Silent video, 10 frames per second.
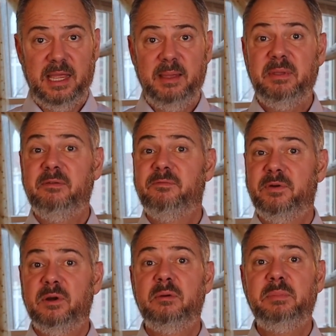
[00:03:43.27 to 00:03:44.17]
I'm a
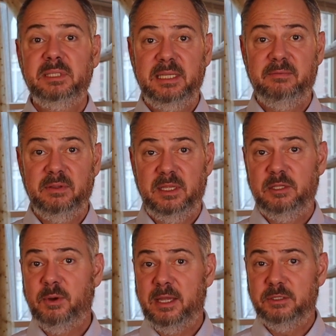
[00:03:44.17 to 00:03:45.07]
firm believer that
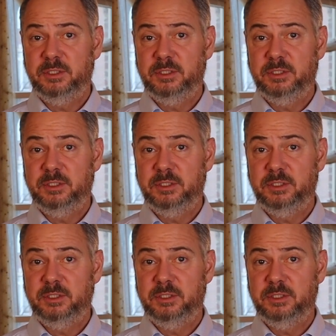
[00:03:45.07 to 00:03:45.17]
you